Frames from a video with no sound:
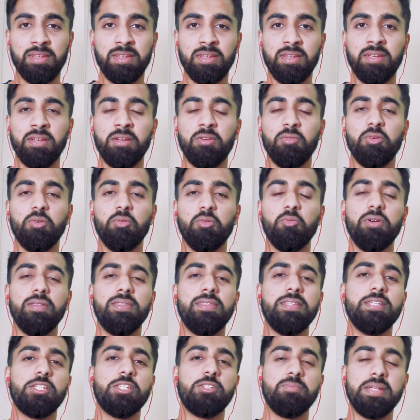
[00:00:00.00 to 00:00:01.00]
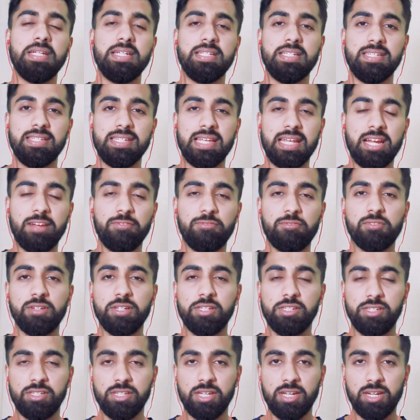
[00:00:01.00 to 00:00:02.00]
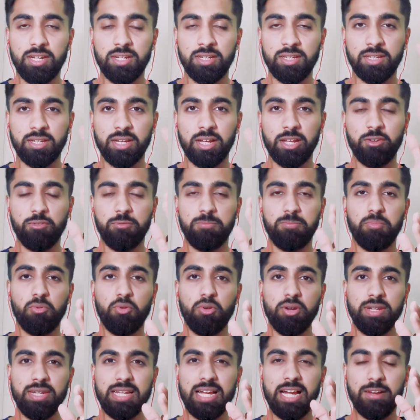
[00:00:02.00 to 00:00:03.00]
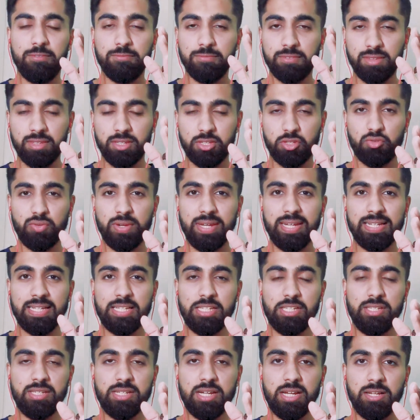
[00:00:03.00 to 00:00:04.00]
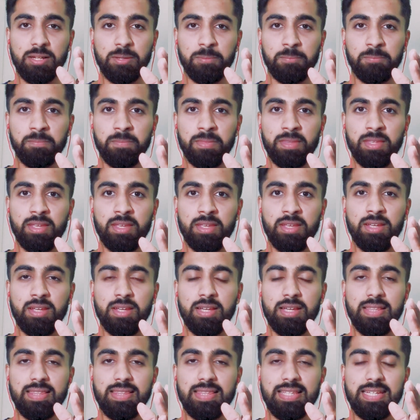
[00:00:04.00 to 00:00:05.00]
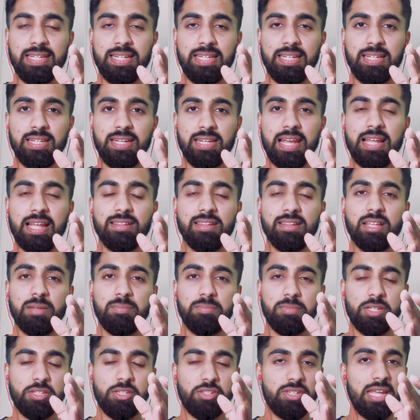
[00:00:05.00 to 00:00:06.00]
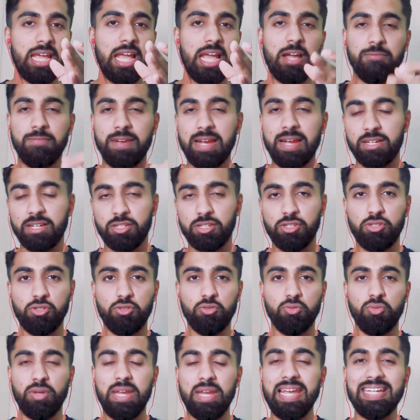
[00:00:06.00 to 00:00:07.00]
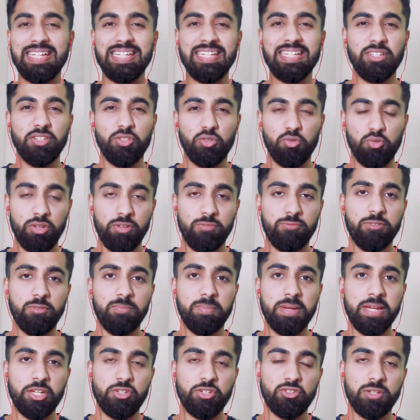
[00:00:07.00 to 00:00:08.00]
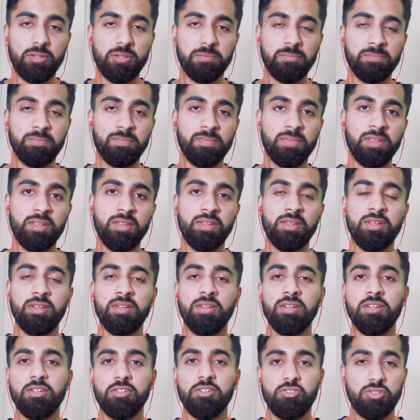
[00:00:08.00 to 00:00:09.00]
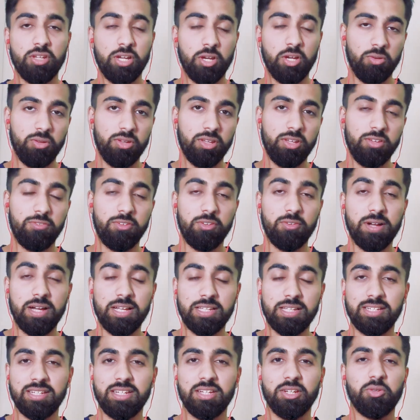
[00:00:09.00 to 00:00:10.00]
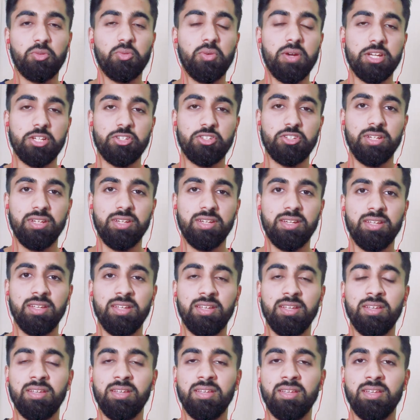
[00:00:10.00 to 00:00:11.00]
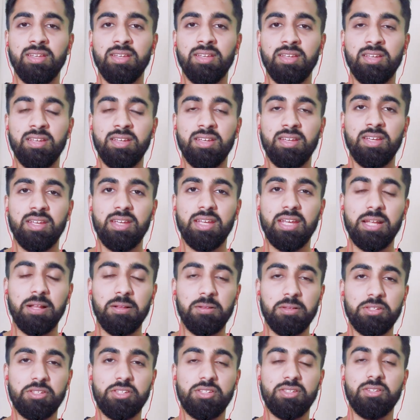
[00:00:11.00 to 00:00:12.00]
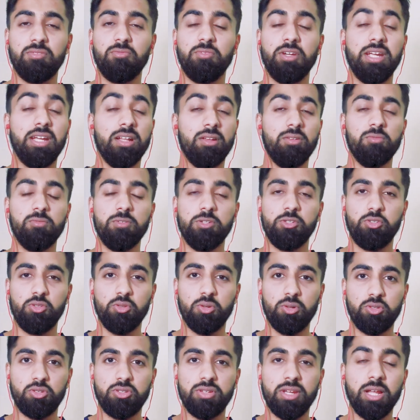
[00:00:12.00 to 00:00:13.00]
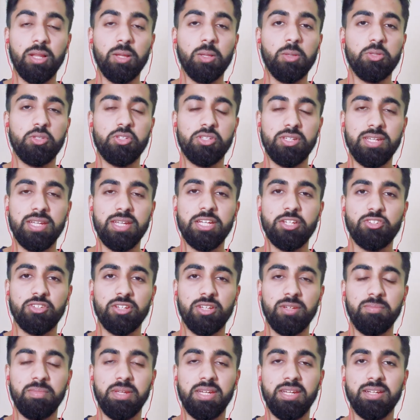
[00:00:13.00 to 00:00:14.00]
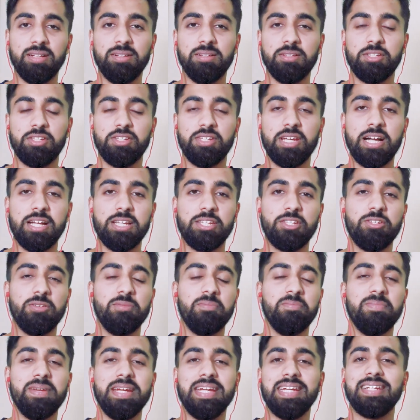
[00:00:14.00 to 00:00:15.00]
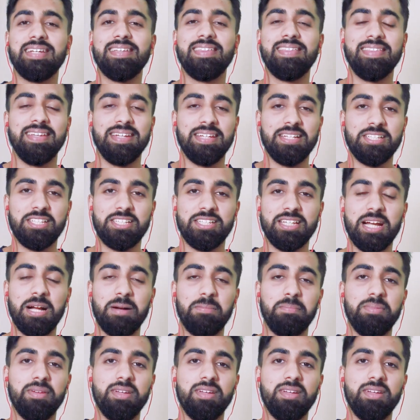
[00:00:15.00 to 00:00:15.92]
Well, what this means is that after a certain cutoff point, after the training is done, the LLM doesn't have access to any new information. So if you ask it a question, it'll resort to hallucination, meaning it'll start to make things up.